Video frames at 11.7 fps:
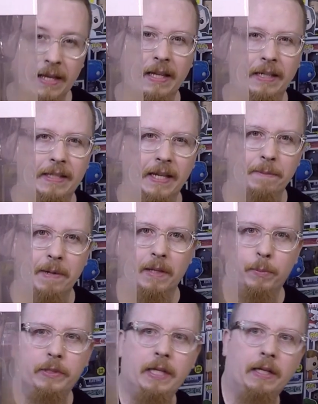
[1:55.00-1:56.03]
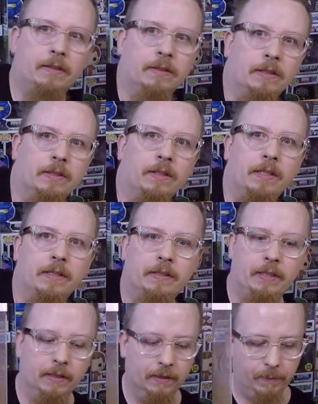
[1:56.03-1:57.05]
Gotta take him out of the protector just so you can
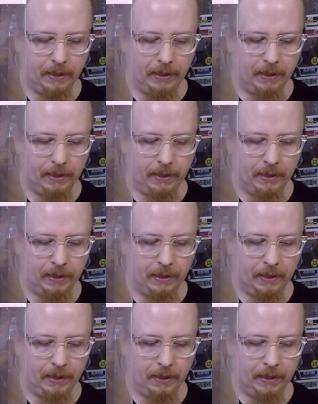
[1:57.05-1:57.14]
see a little